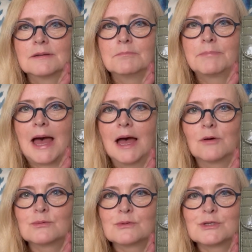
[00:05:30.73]

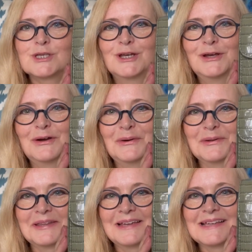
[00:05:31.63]
pounds
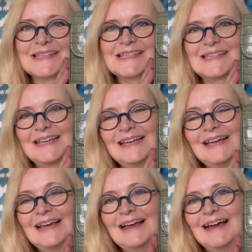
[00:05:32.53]
on this.
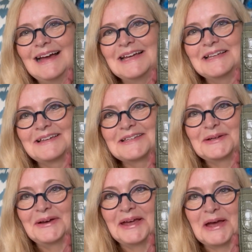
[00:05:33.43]
And
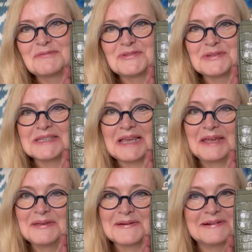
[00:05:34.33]
I have to
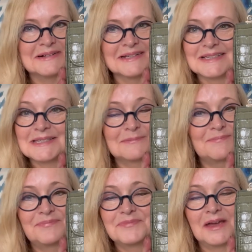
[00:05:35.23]
say, you guys,
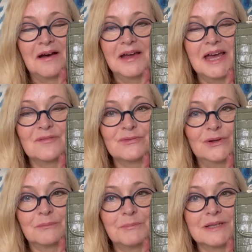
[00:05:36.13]
I have
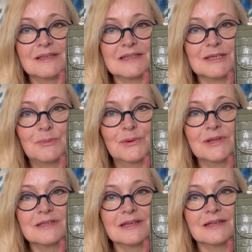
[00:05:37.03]
not been
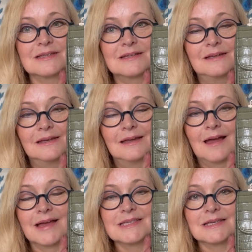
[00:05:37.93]
disappointed.
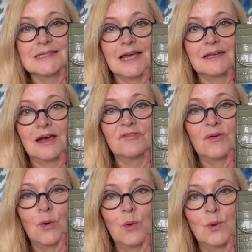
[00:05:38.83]
As I said, I've
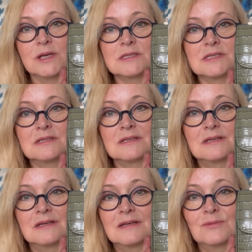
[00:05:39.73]
always
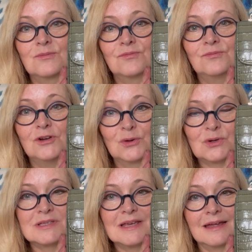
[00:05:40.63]

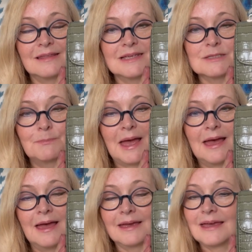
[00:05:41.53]
looked at this
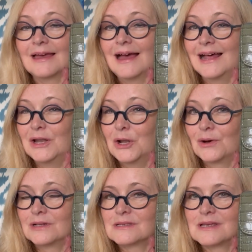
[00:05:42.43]
bag a
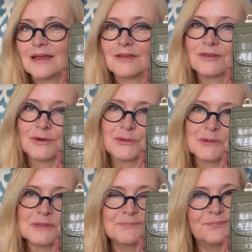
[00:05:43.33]
lot and thought,